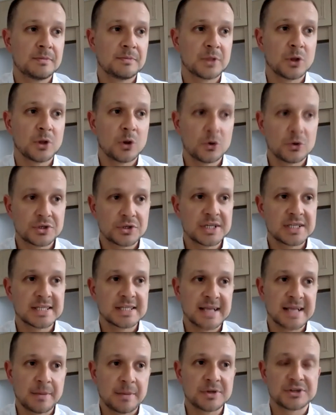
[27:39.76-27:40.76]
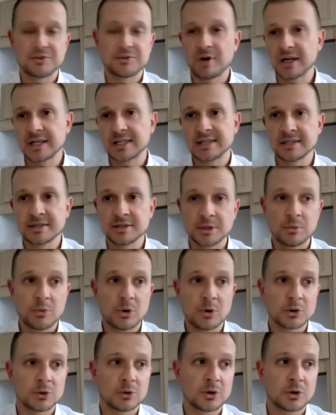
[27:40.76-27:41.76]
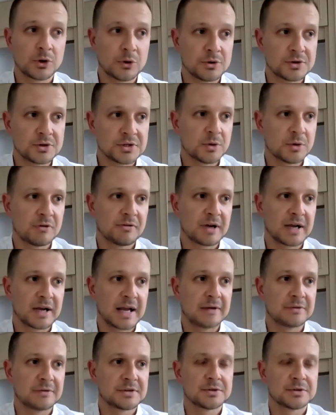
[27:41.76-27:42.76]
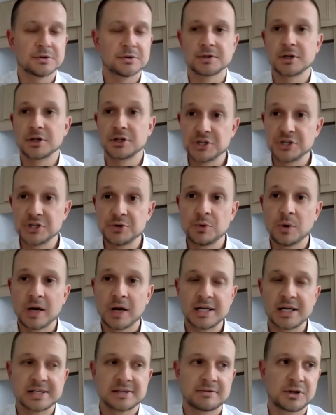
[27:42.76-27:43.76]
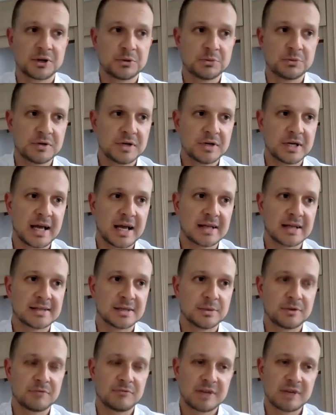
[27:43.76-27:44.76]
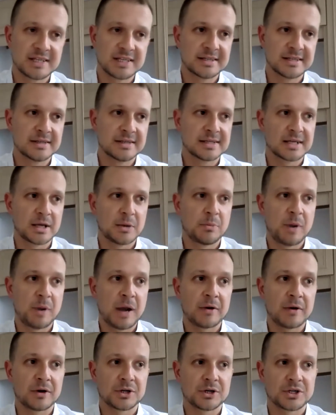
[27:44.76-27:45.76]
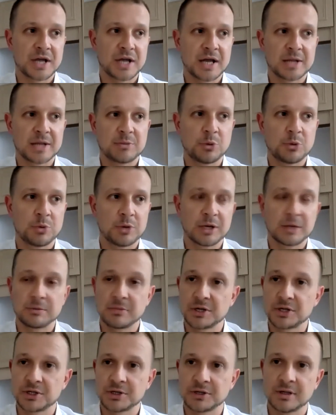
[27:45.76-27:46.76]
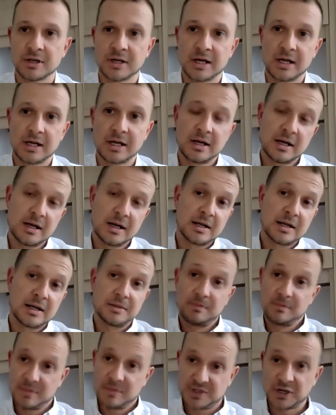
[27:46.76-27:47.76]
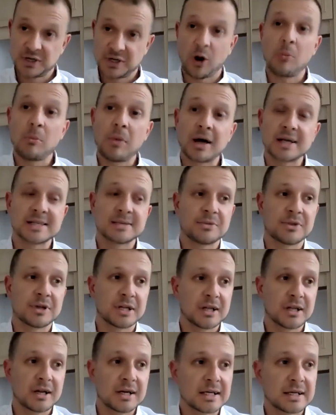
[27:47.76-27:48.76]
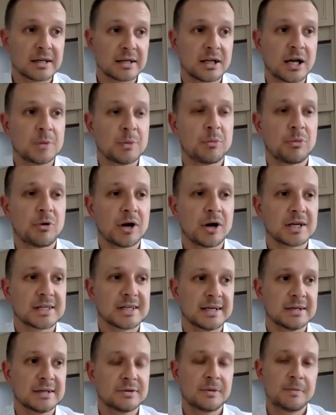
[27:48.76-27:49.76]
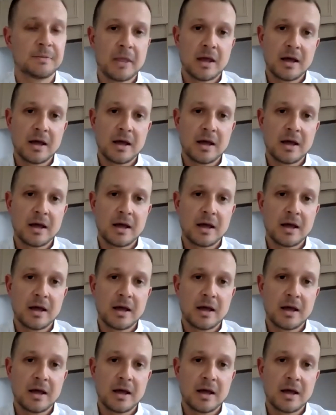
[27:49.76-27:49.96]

launches demonstrated that the model can also offer councils new ways of communicating with residents about a shared public mission to combat something like climate breakdown,